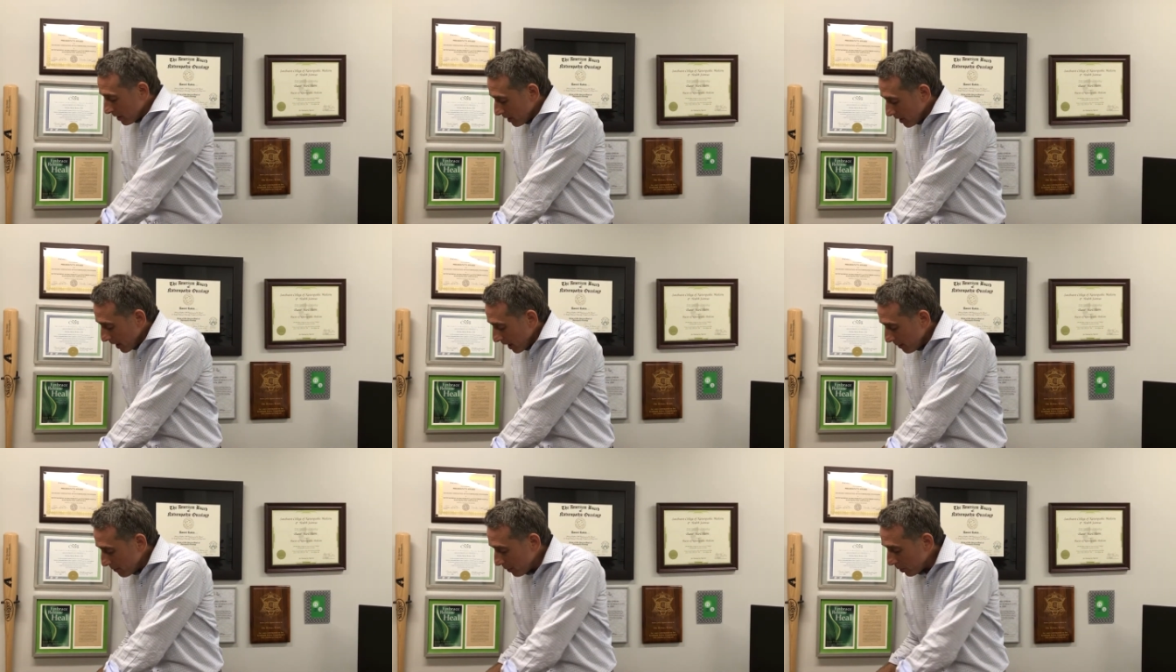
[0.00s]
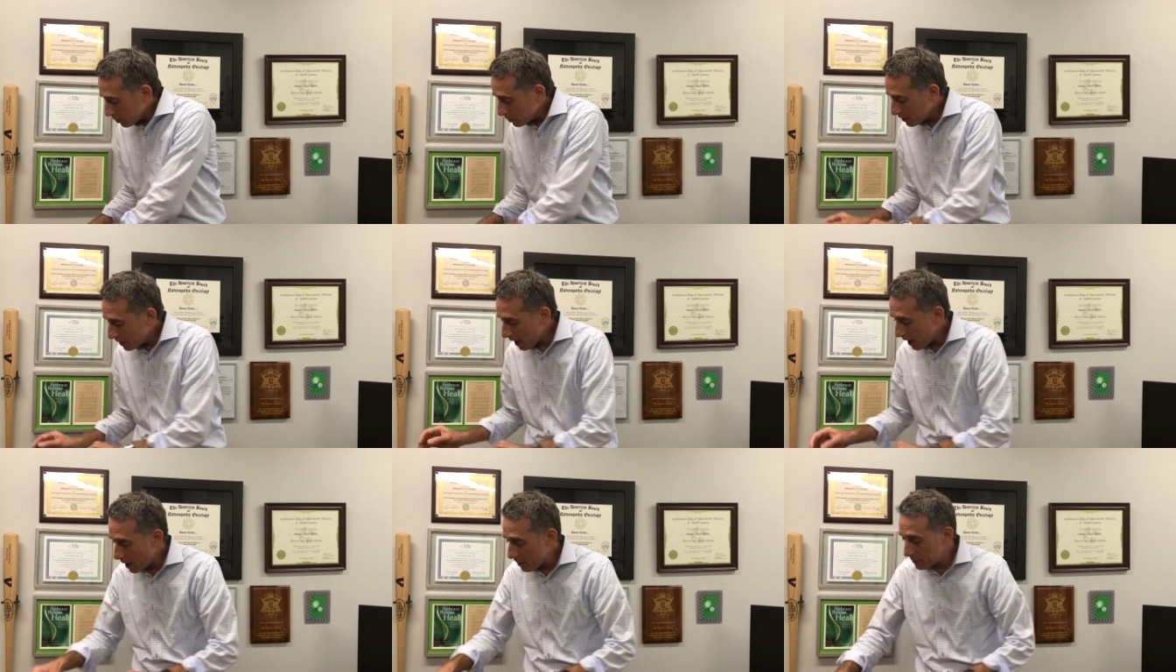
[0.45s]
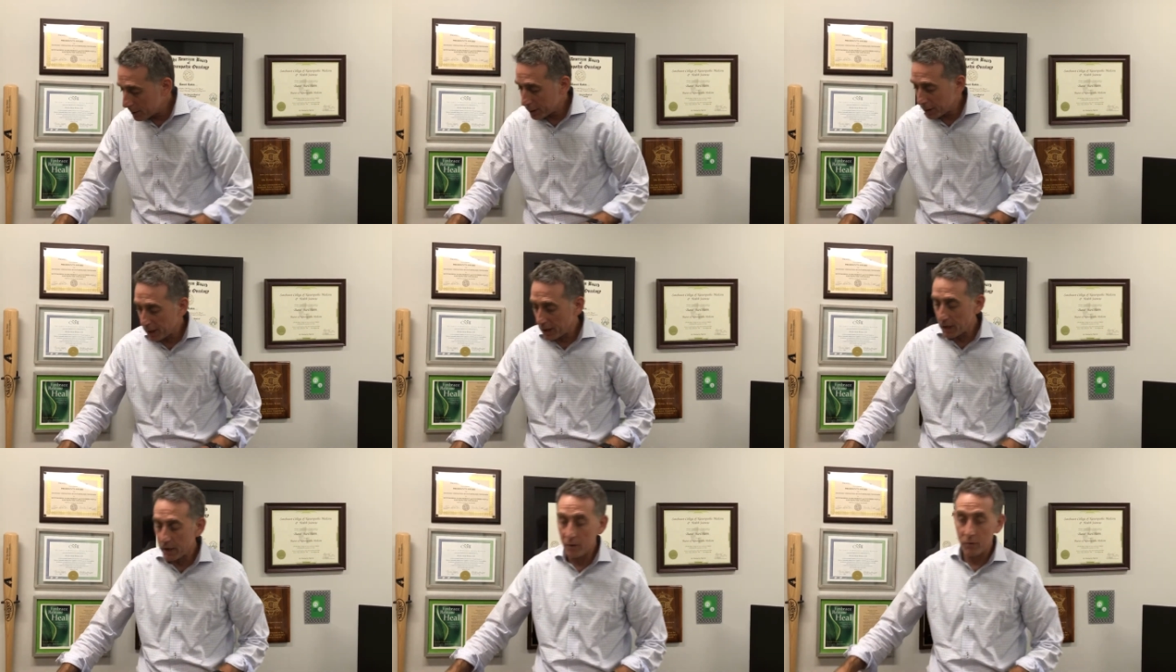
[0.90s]
and most
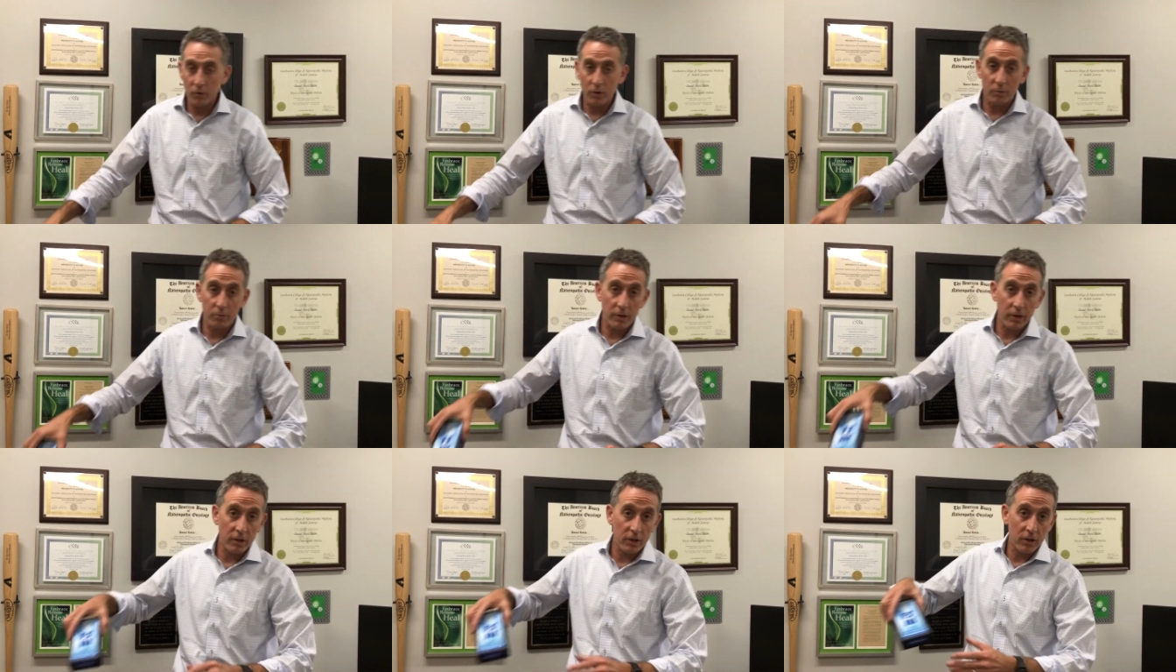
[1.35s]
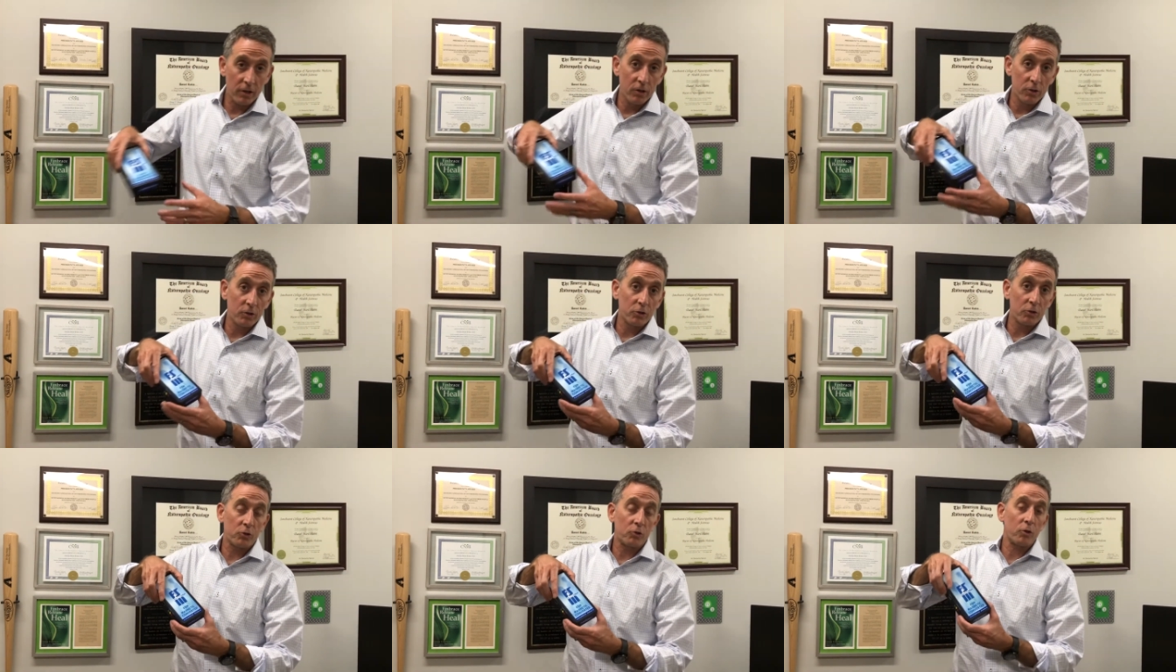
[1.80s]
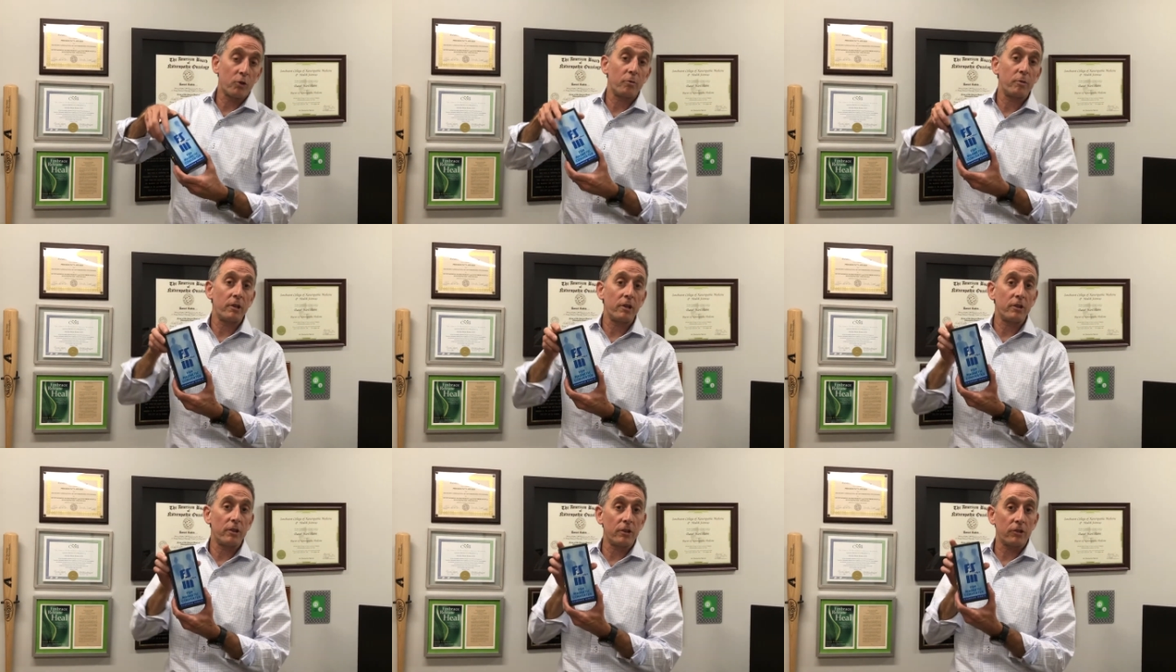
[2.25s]
commonly would be used would
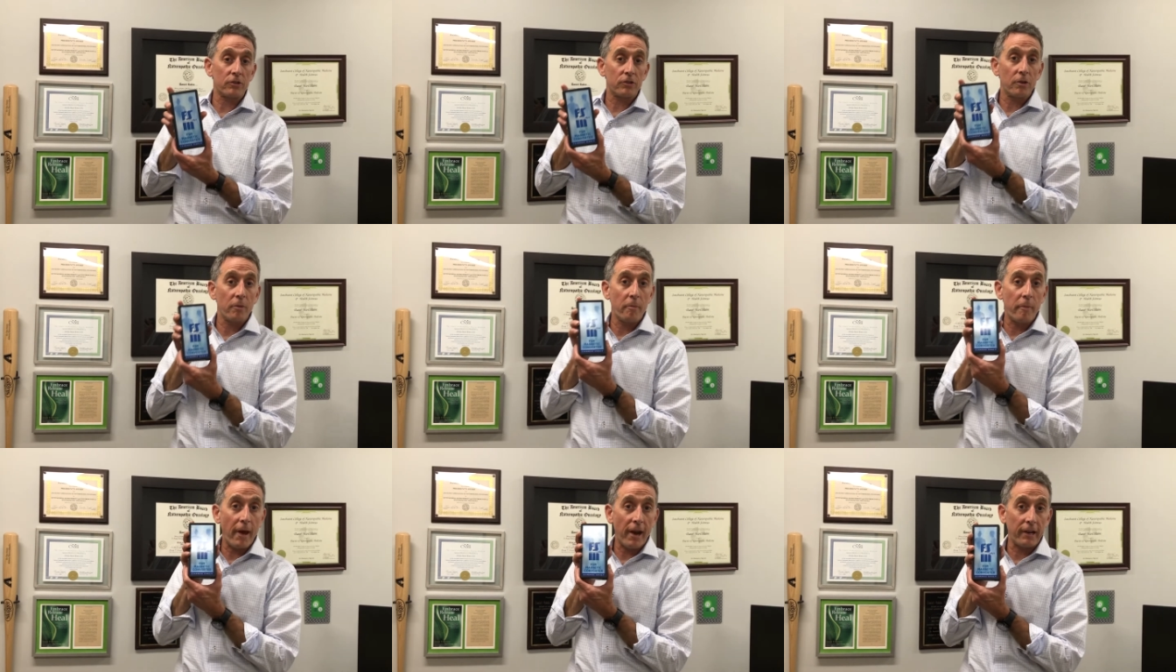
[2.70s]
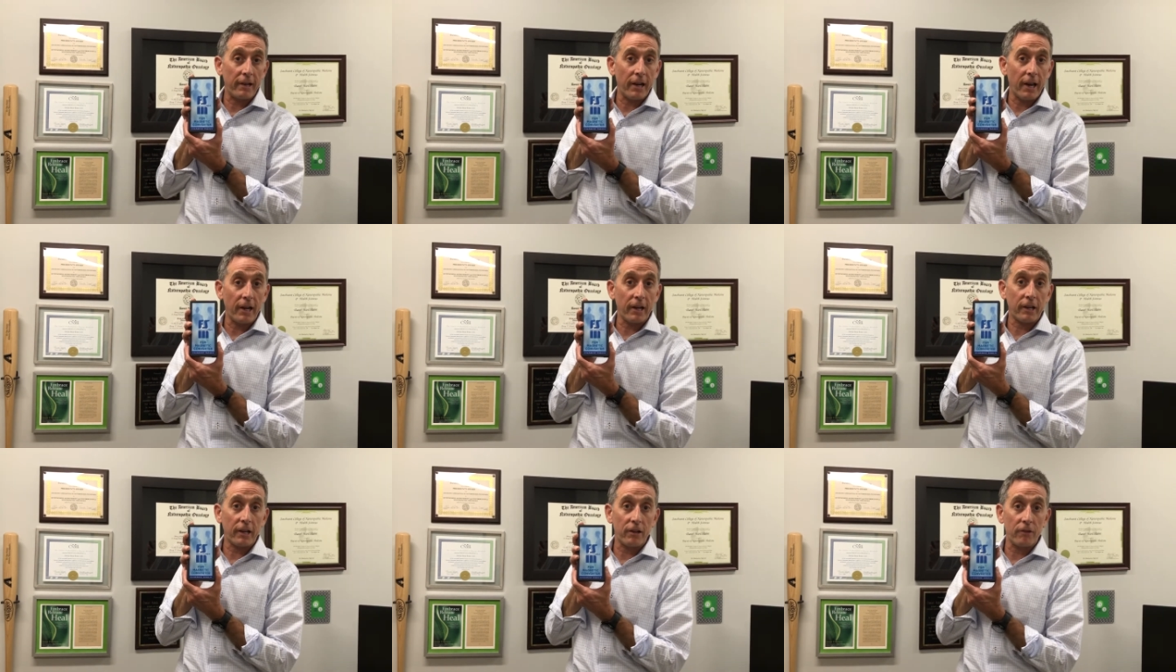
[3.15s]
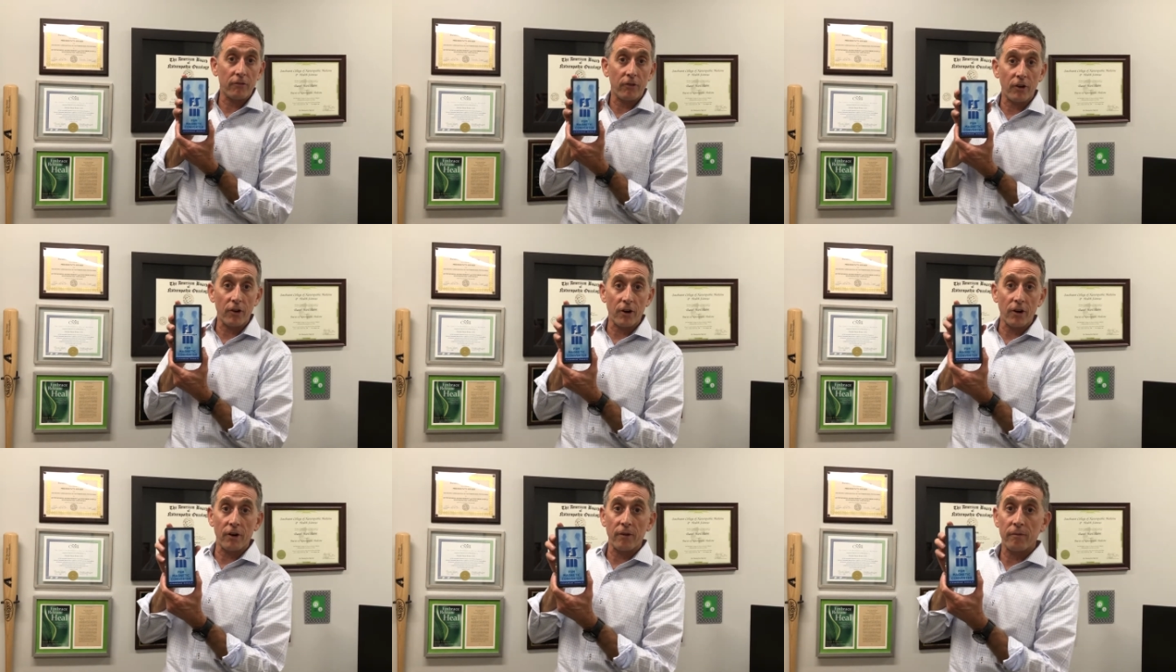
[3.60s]
be this magnetic
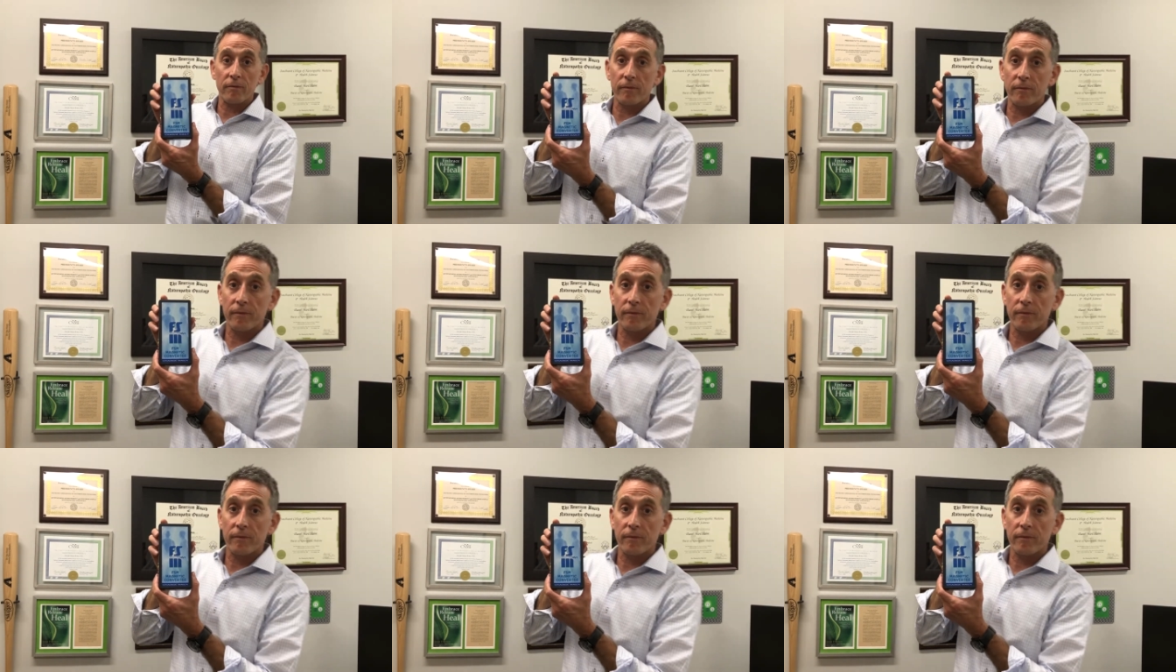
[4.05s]
converter.